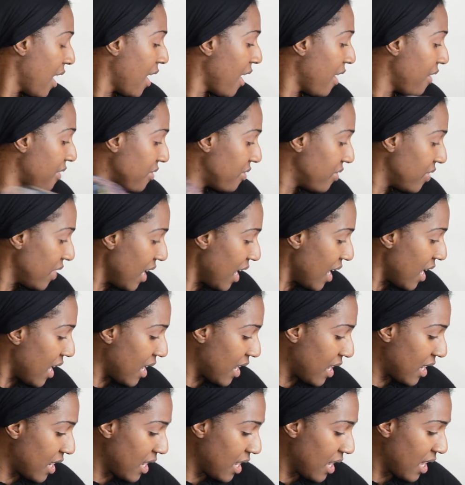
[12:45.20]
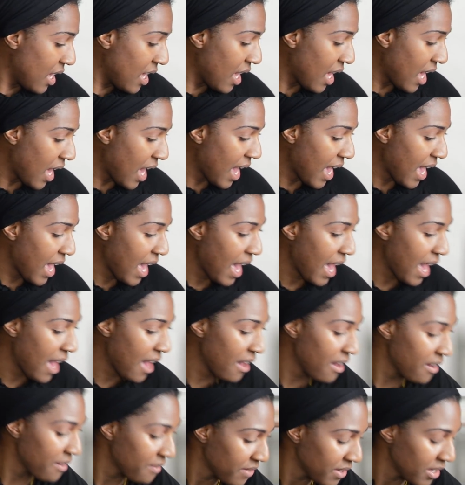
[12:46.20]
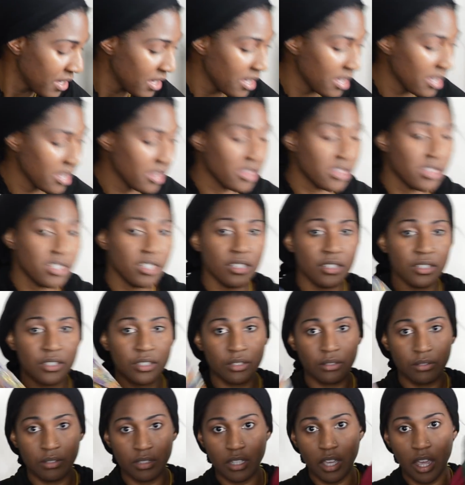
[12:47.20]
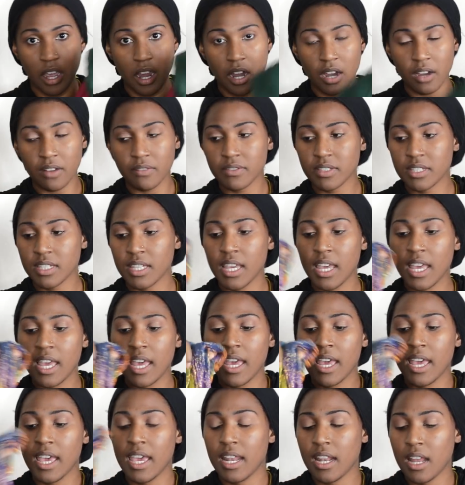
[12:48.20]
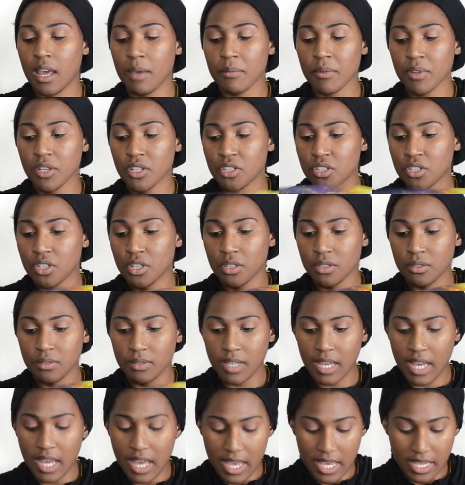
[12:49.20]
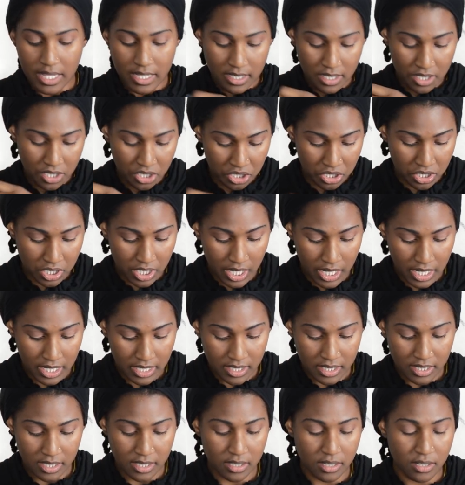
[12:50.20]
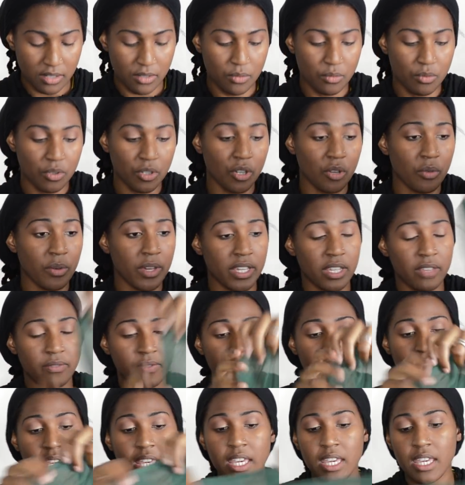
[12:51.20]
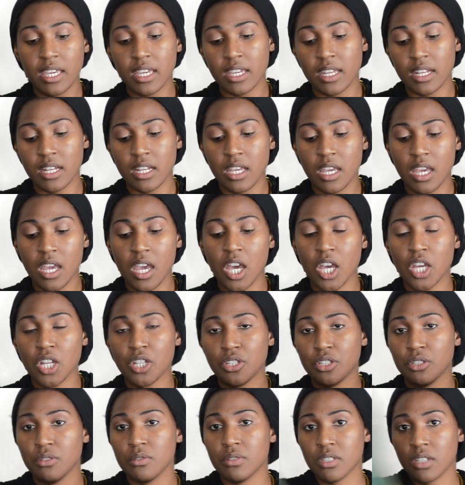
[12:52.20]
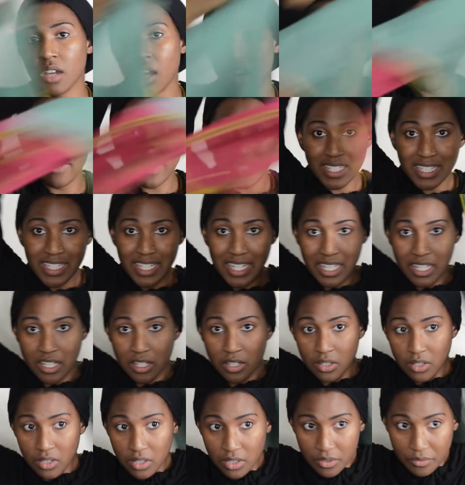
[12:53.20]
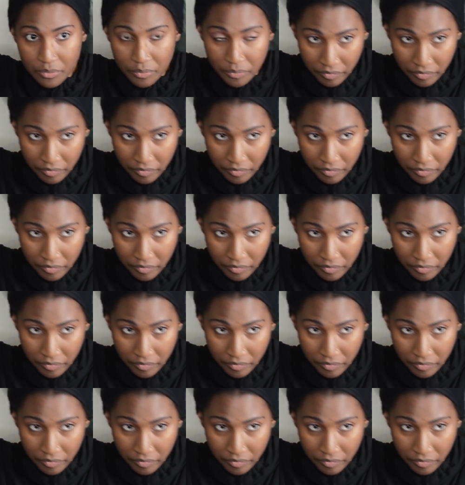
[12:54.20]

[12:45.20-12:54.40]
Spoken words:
And then I have these two scarves, and I'm going to show you guys just real quick, if I can, a two scarf Tichel.